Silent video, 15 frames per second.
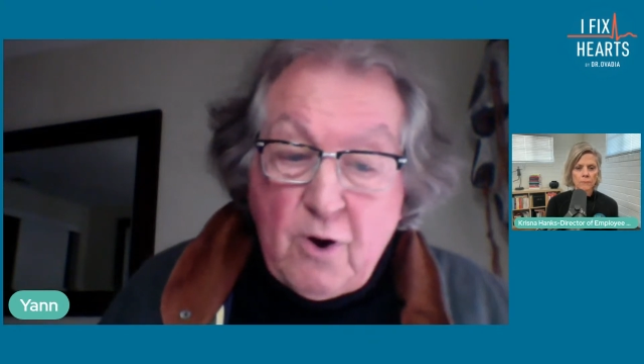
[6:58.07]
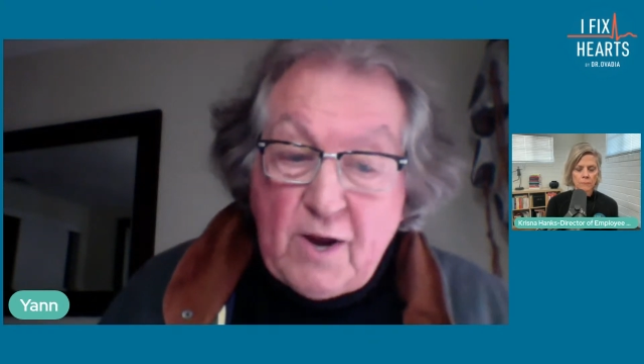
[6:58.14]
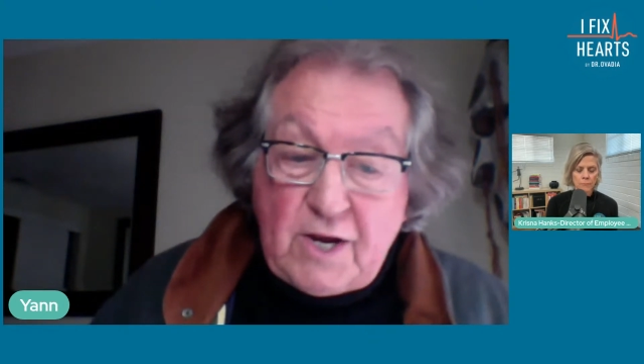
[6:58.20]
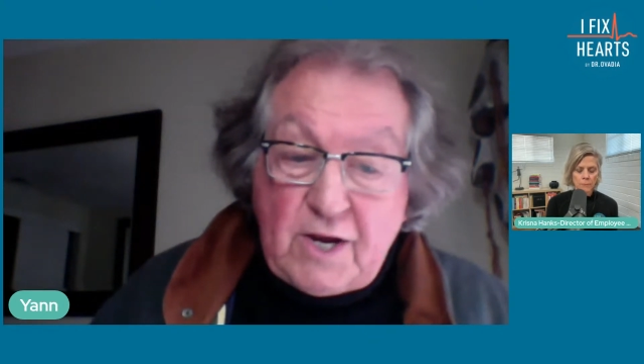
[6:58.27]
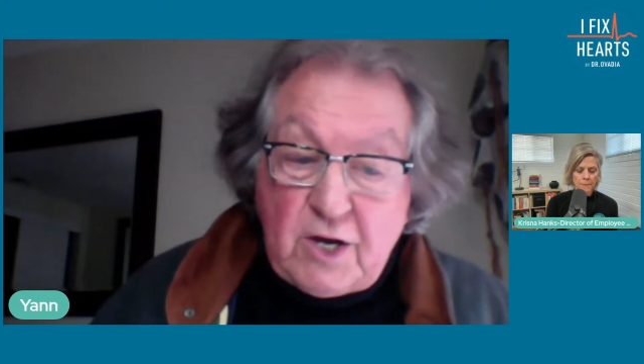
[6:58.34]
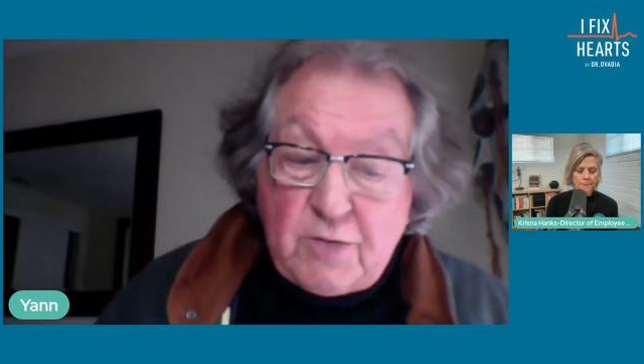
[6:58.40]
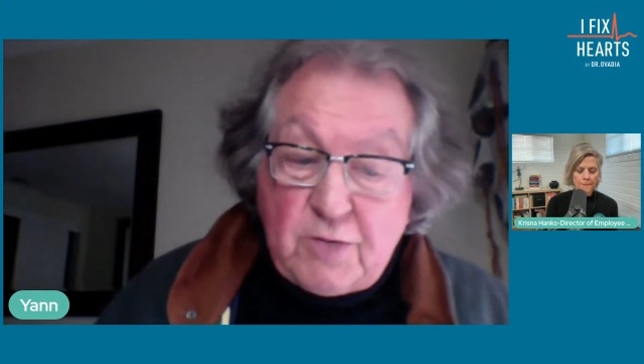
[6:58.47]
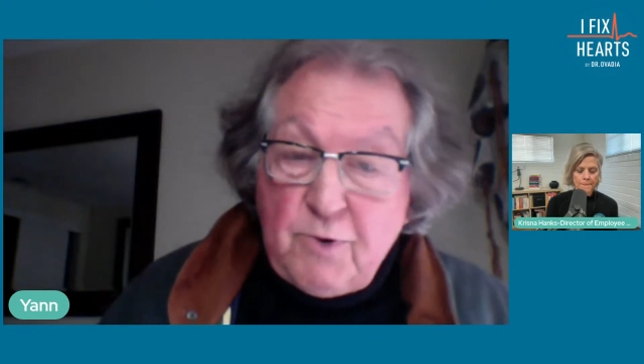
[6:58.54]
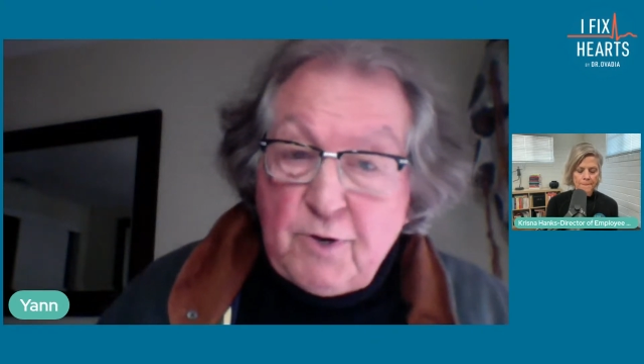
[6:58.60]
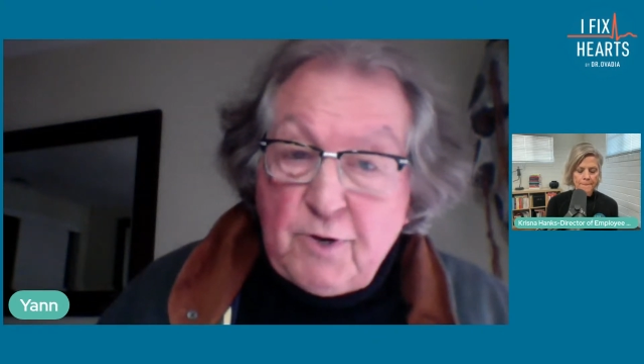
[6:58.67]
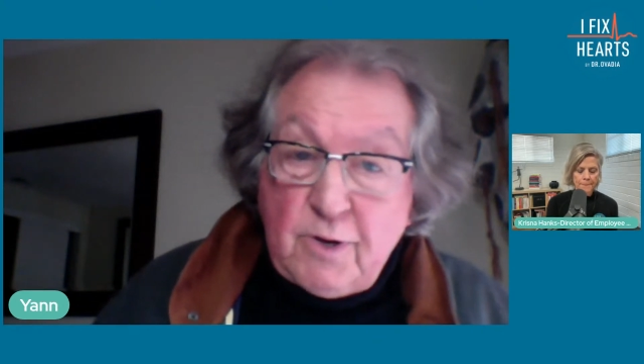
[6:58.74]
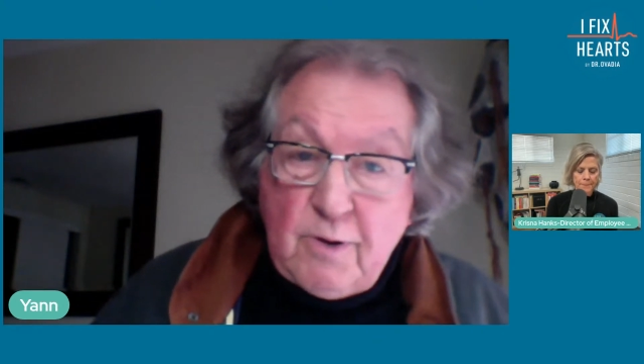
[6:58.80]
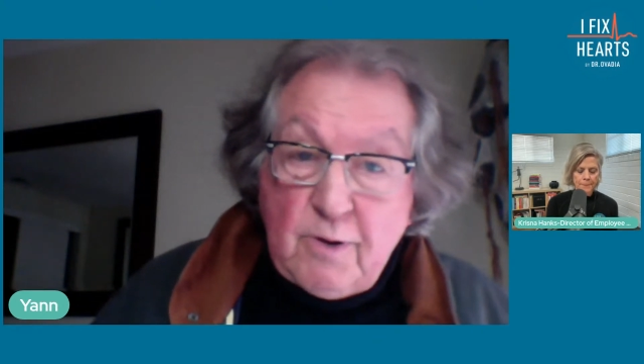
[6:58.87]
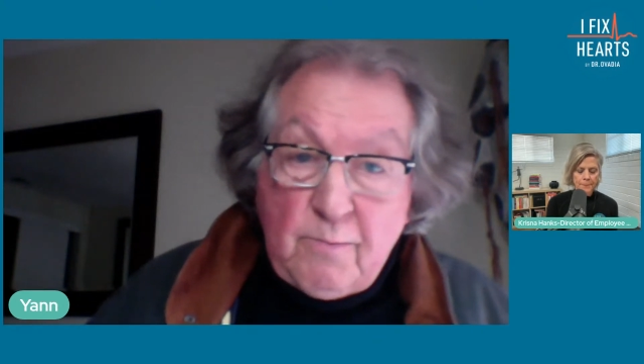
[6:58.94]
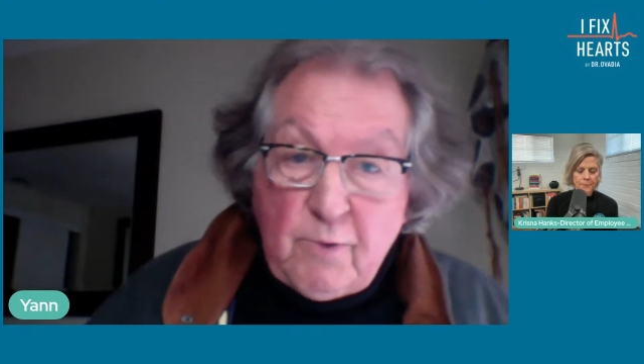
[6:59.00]
engagement,
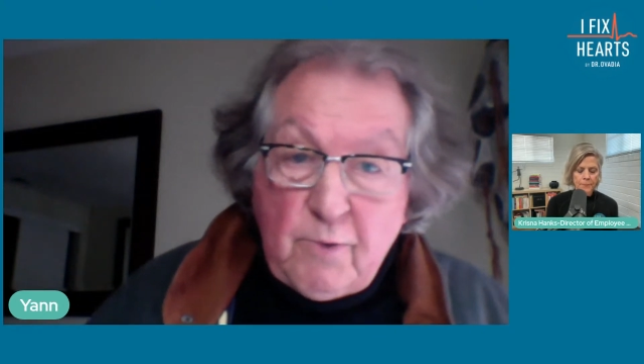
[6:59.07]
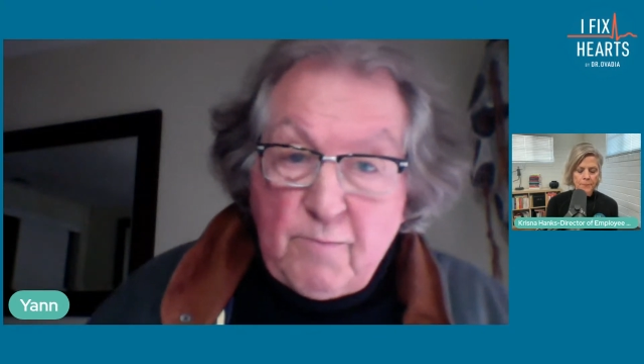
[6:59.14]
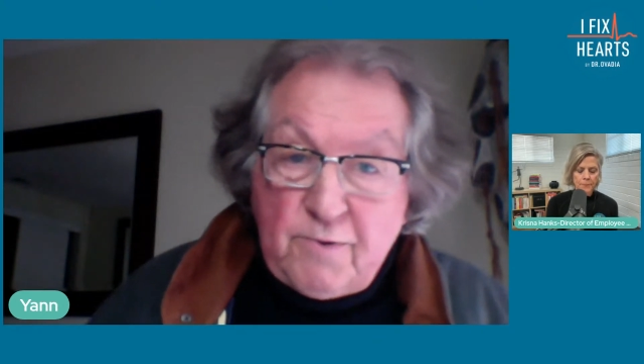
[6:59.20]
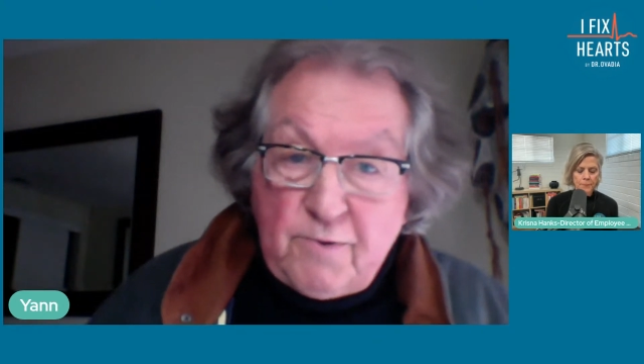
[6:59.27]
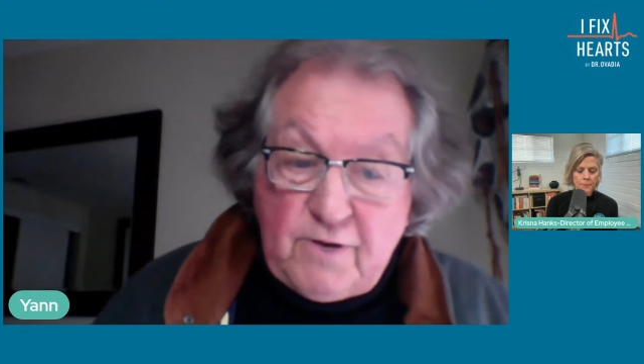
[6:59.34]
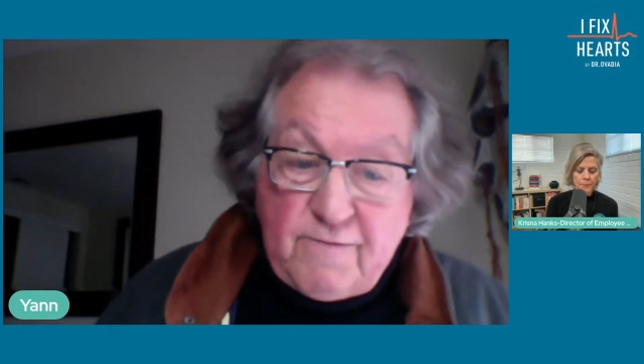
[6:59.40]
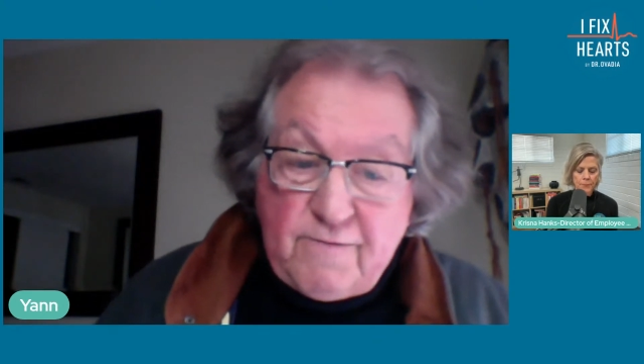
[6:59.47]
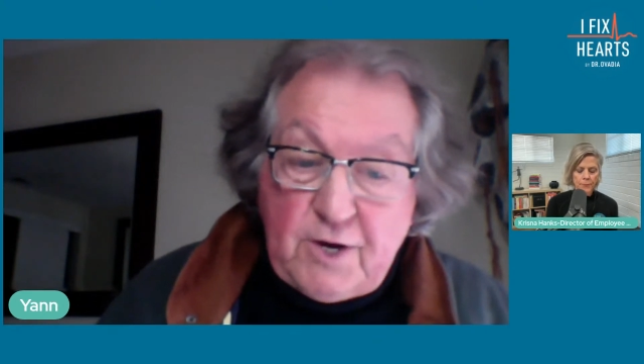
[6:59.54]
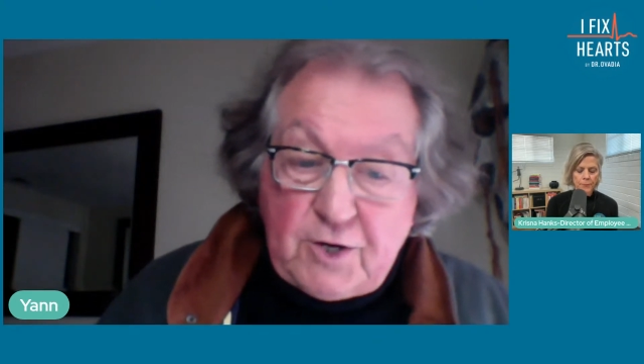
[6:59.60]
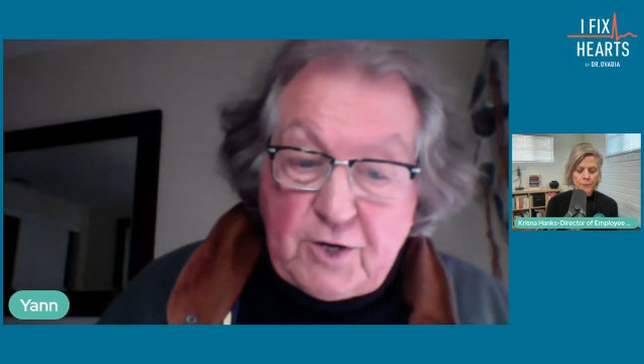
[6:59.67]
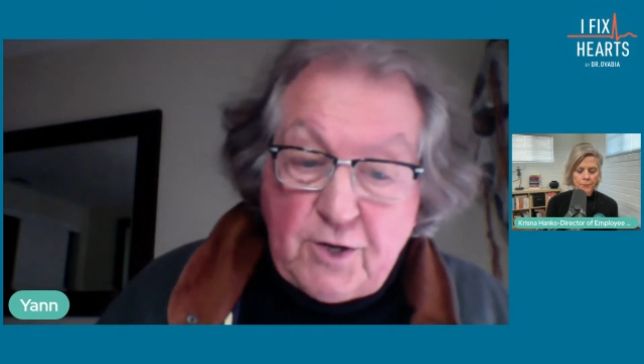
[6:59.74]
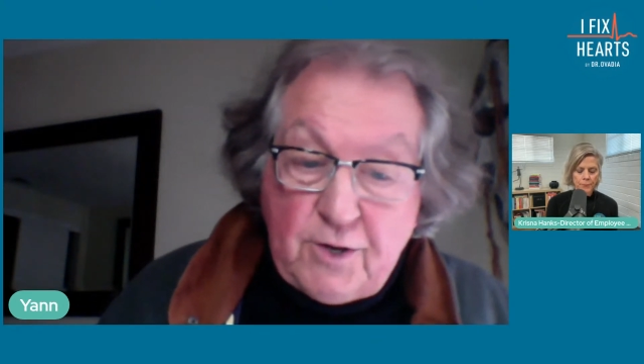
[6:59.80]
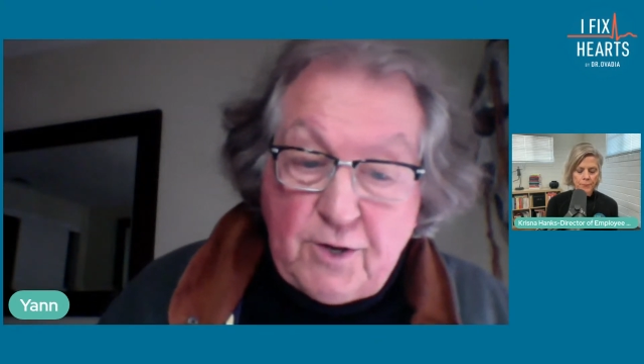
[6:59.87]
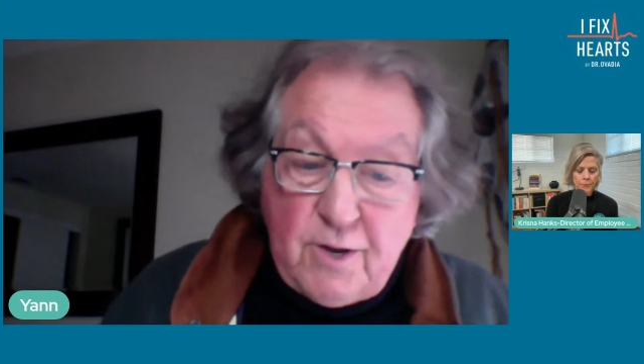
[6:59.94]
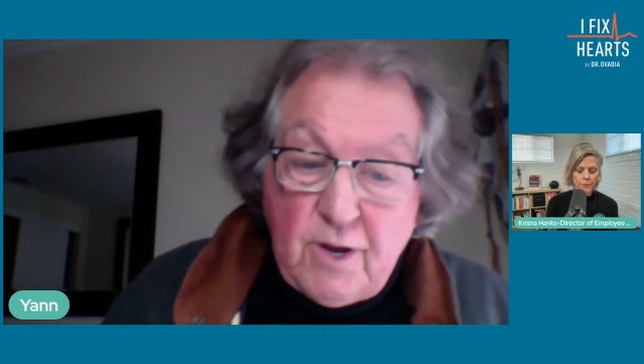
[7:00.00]
more motivation,